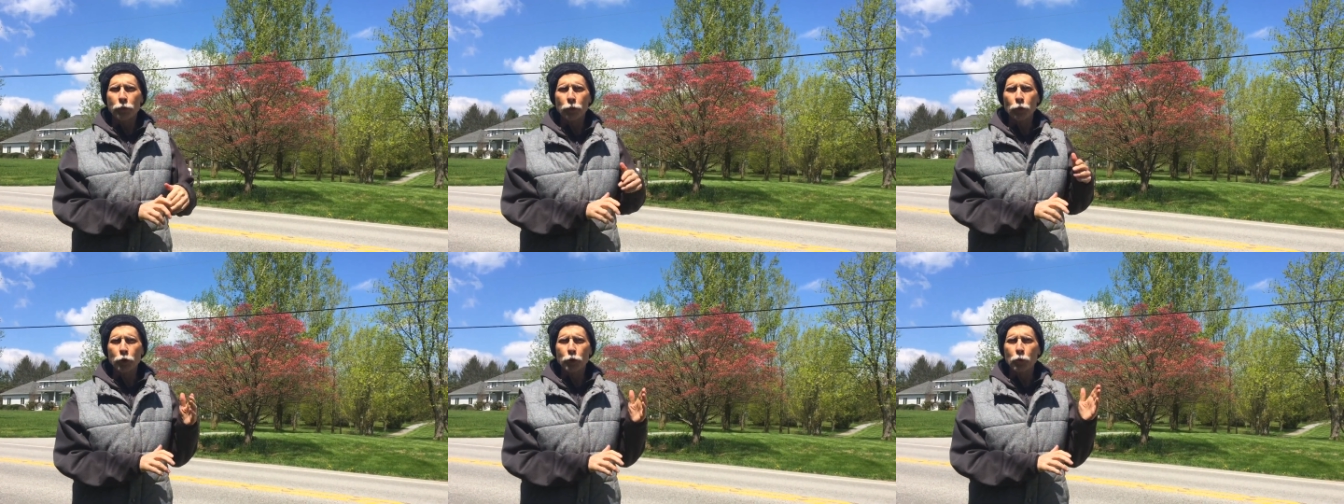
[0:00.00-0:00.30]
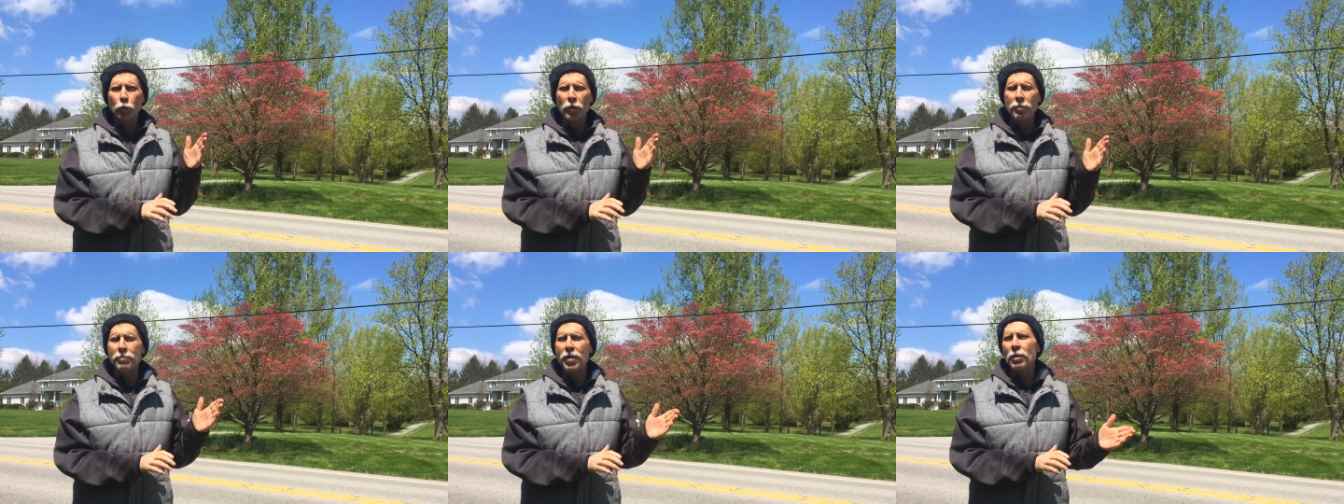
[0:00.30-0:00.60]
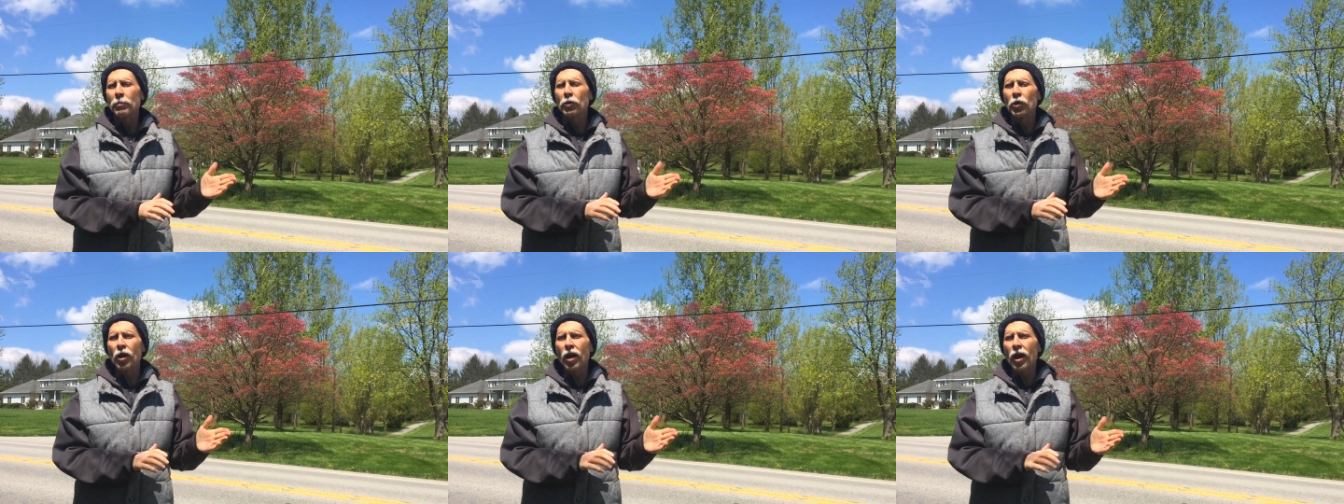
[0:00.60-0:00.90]
First, we
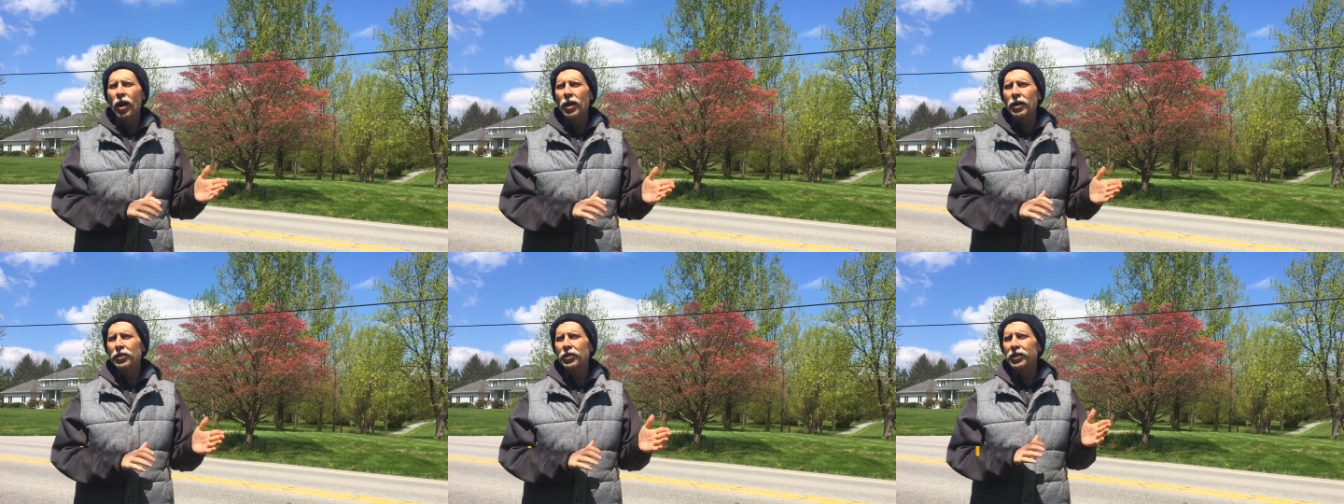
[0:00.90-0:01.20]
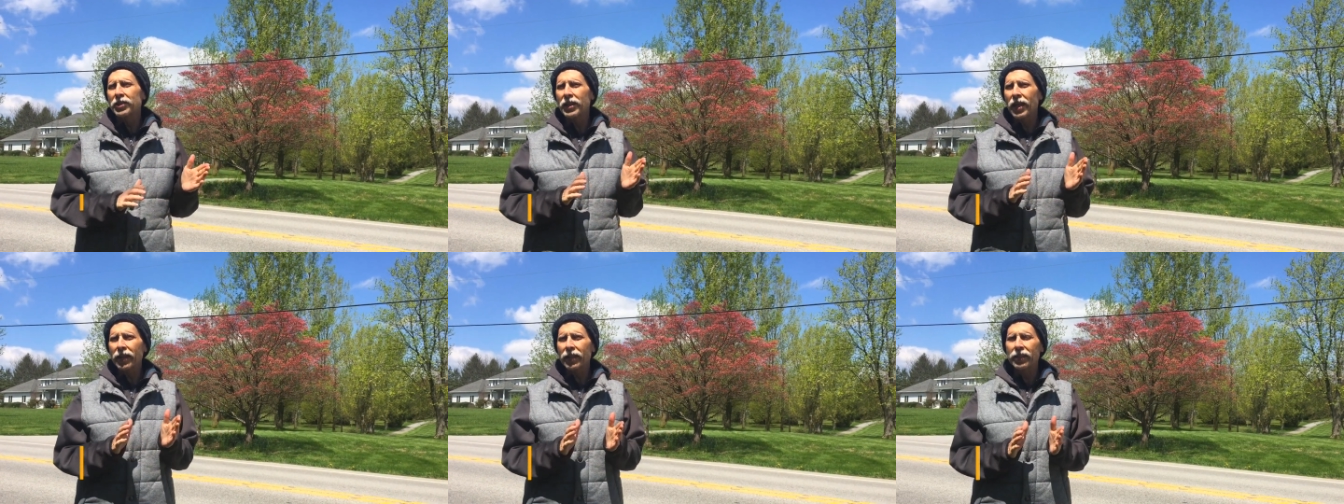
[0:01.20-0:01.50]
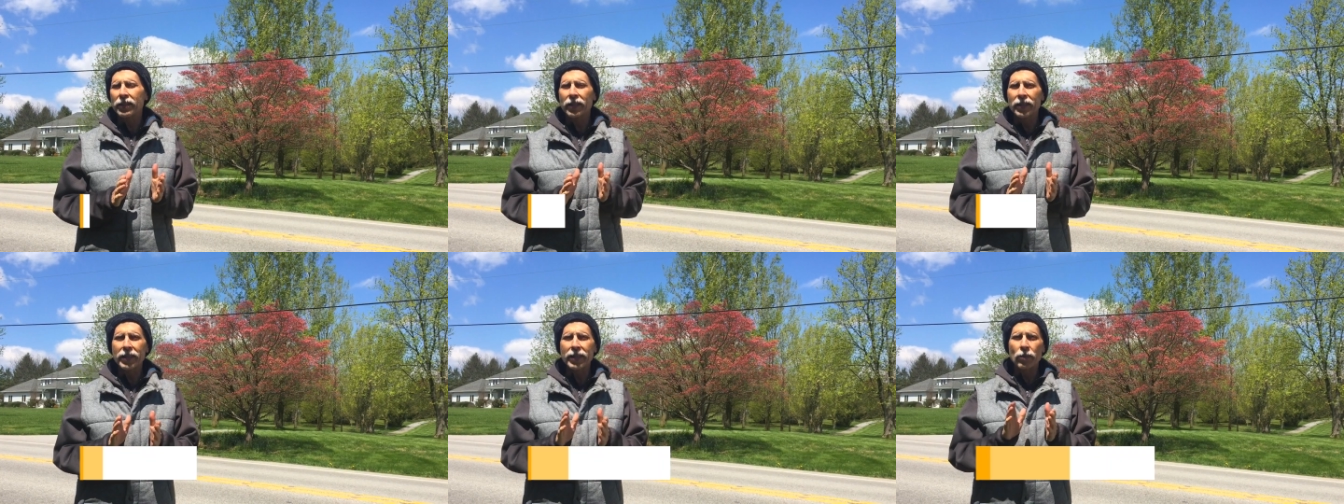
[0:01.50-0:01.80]
memorize.
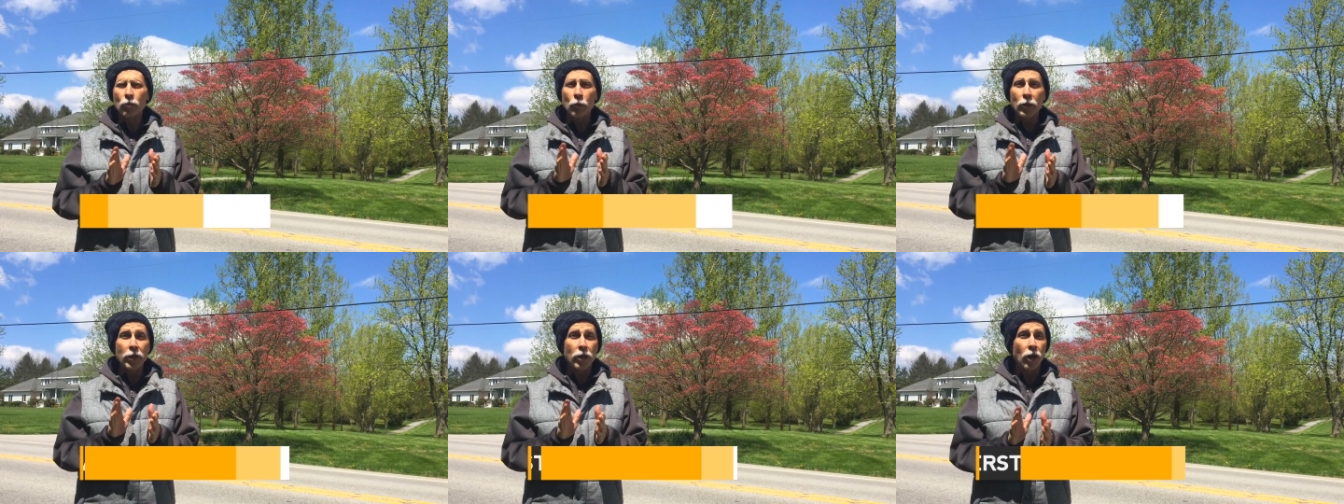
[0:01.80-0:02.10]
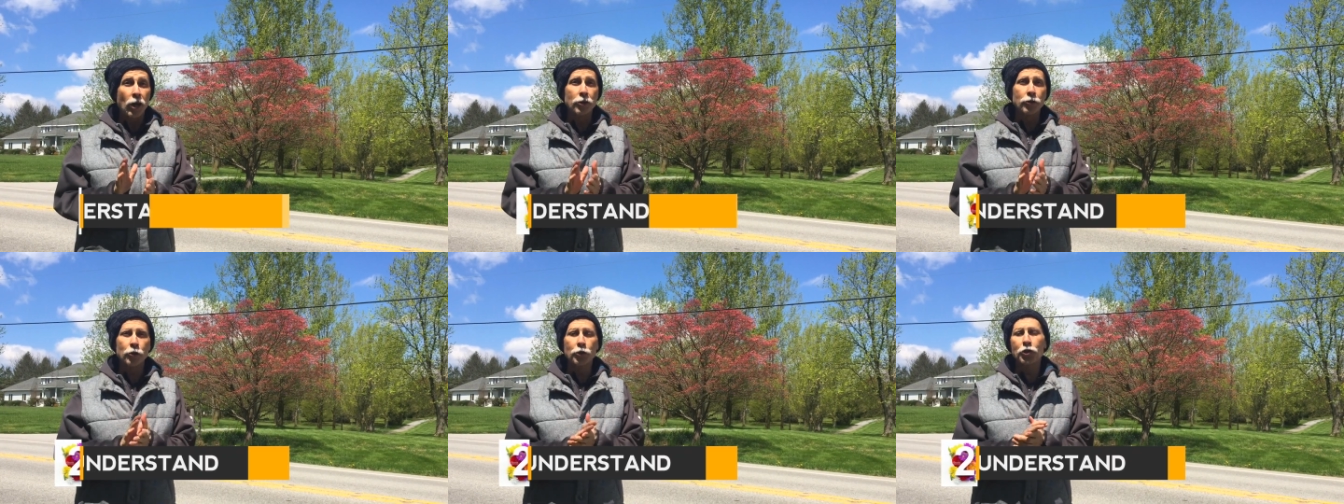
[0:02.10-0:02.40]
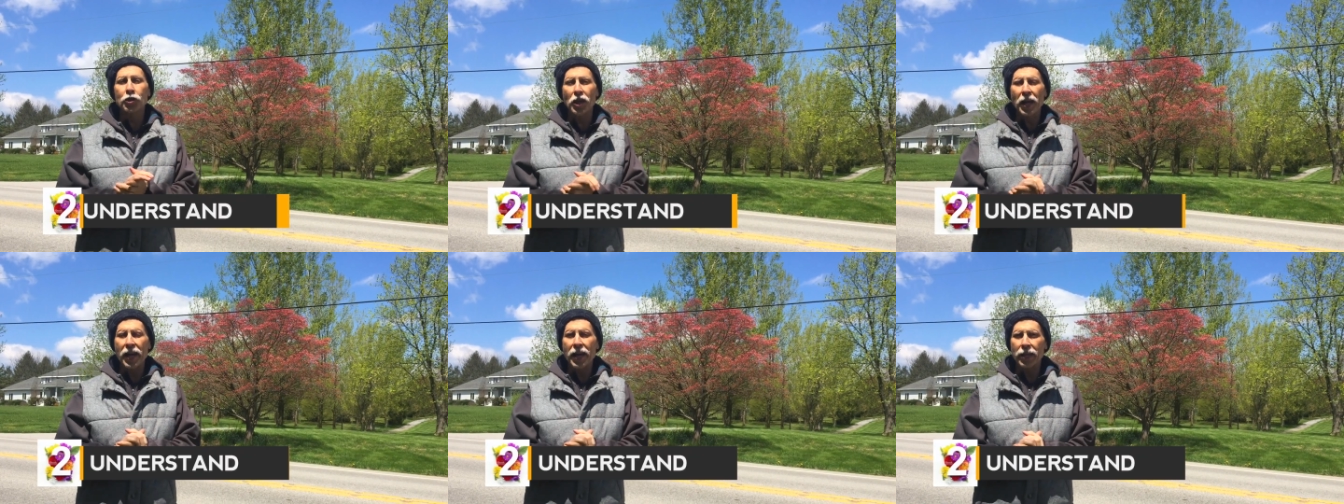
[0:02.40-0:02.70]
Secondly, we
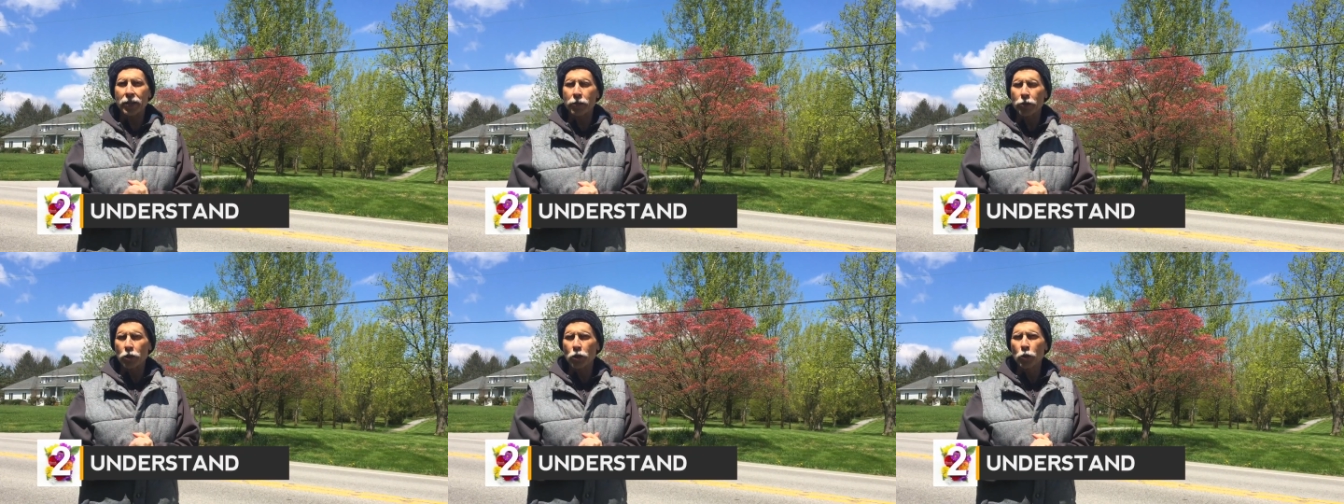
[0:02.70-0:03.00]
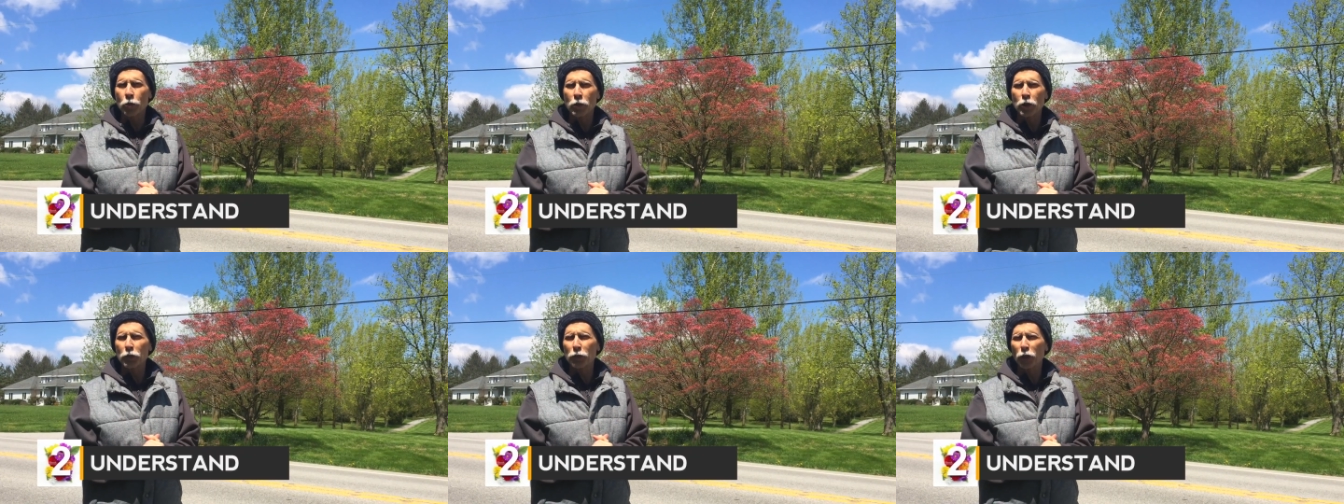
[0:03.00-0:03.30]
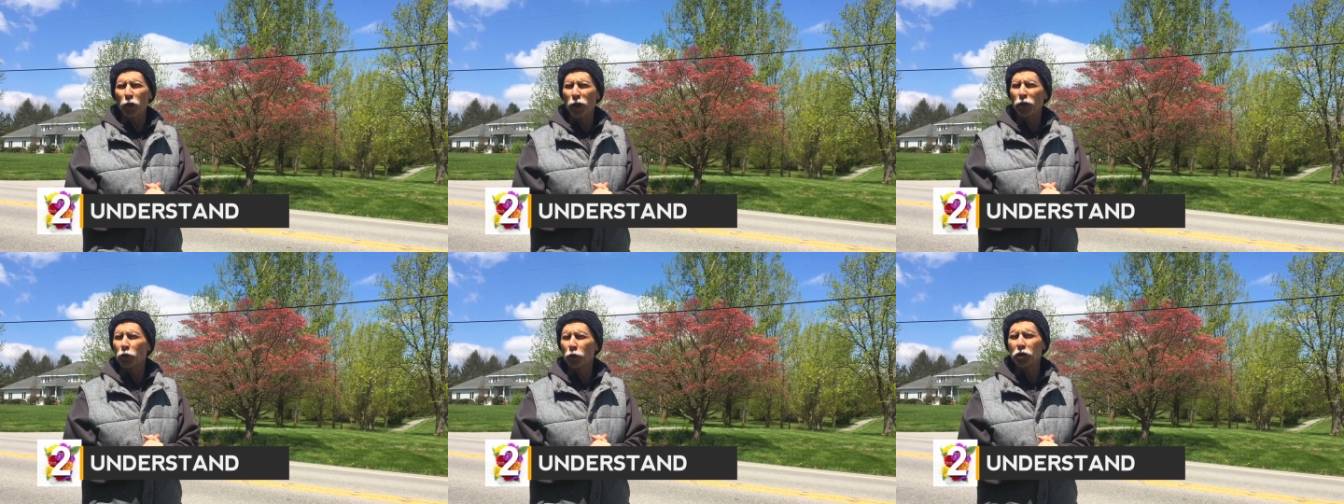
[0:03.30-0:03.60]
understand. The U is
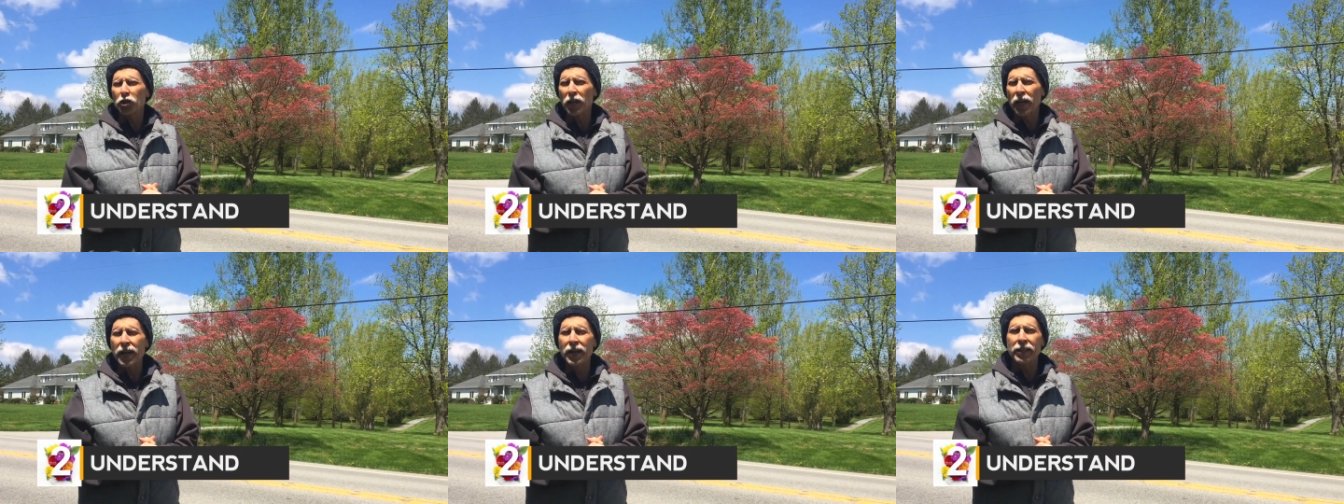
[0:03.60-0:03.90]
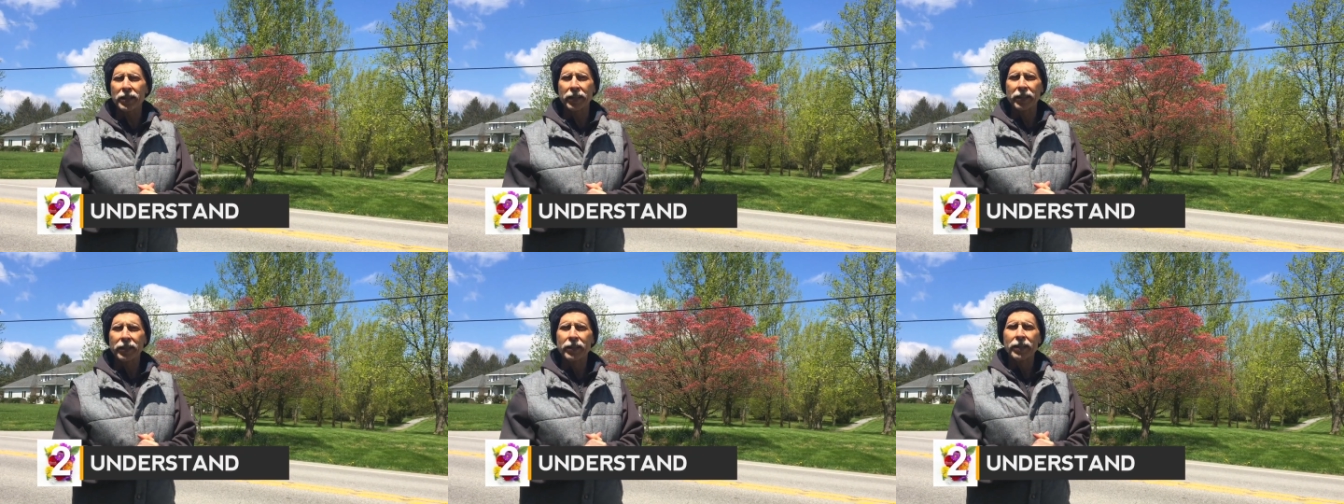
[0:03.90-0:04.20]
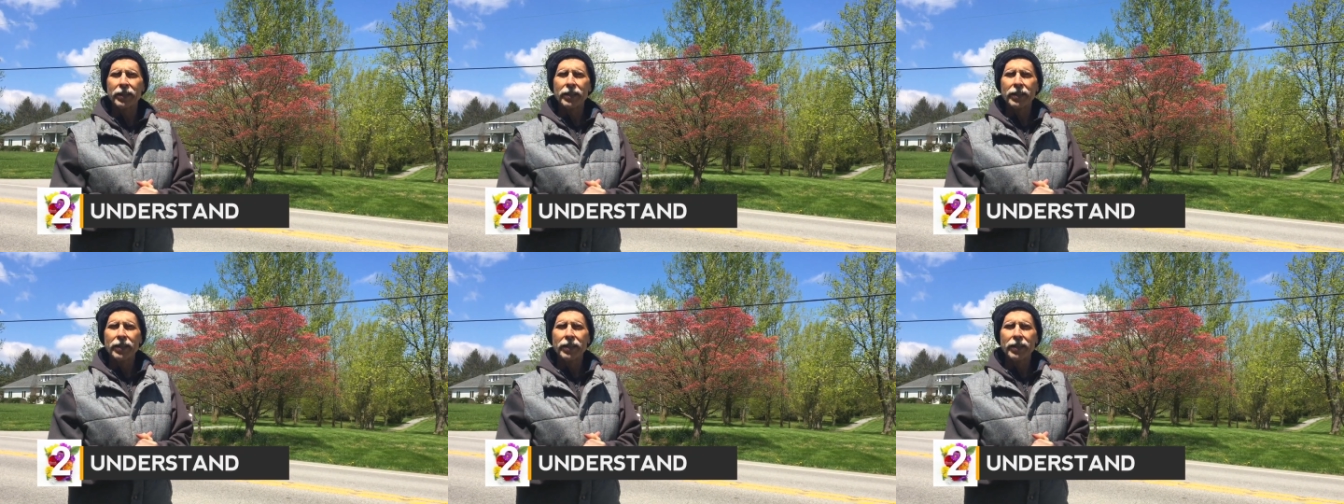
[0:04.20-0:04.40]
for understanding.